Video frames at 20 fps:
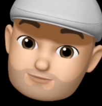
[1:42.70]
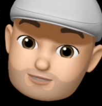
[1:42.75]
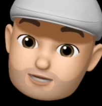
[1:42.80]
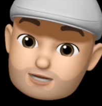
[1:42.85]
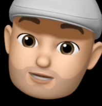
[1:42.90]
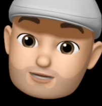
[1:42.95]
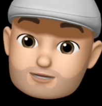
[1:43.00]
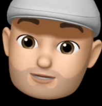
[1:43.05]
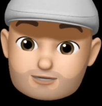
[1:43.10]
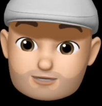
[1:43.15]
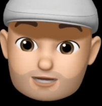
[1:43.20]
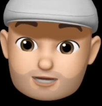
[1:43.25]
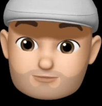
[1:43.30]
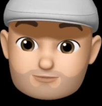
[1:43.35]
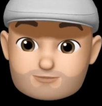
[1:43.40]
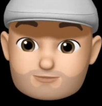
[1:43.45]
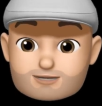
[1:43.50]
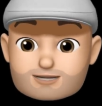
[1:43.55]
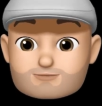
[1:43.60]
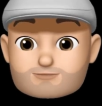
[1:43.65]
to cover
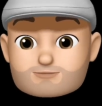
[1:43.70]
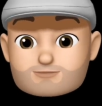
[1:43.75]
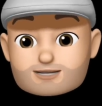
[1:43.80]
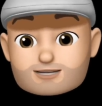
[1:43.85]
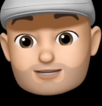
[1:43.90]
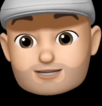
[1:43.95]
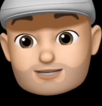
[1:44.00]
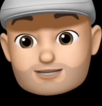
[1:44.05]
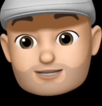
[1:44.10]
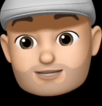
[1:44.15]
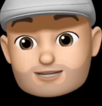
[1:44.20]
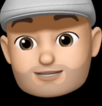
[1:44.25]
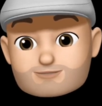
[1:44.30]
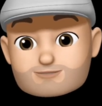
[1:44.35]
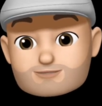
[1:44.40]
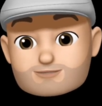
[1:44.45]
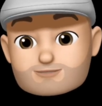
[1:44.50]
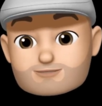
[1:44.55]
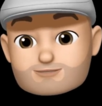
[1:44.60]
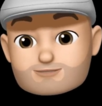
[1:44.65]
my medical
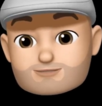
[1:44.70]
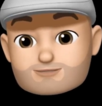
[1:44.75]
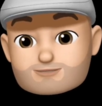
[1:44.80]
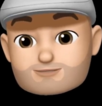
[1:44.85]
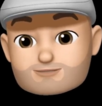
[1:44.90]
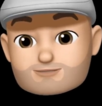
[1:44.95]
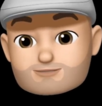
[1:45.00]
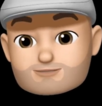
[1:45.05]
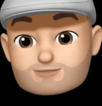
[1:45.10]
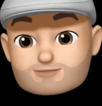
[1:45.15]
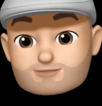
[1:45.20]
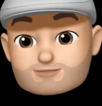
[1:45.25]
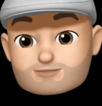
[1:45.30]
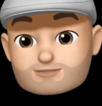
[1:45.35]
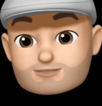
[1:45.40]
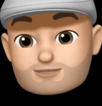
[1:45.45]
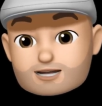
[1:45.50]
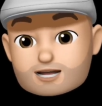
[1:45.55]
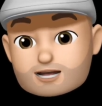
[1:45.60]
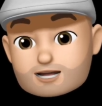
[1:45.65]
expenses
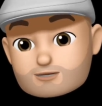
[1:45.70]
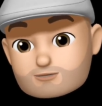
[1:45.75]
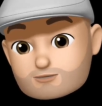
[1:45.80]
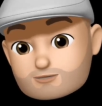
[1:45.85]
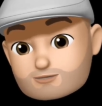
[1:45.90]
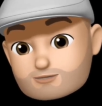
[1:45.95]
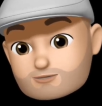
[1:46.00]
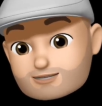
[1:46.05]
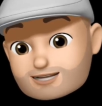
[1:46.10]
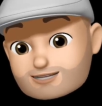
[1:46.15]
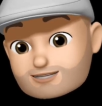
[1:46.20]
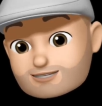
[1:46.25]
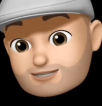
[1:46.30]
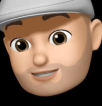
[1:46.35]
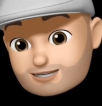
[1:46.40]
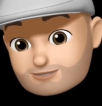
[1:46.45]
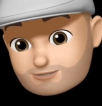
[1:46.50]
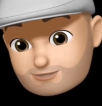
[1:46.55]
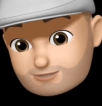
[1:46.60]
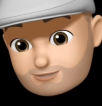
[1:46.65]
and also other
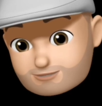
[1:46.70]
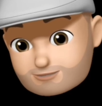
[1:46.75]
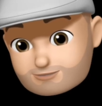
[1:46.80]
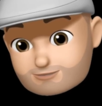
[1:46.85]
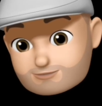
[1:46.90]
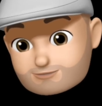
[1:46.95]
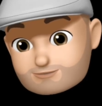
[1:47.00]
damages.